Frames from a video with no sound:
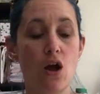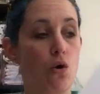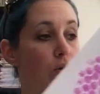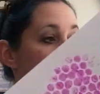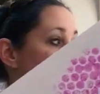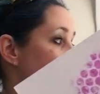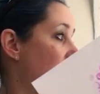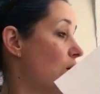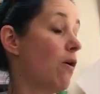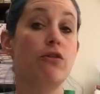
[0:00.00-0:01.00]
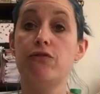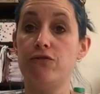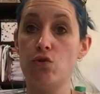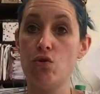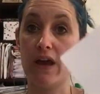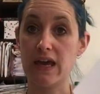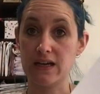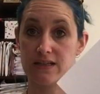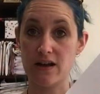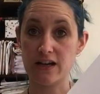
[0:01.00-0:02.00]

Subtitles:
or leave them out on the floor ink side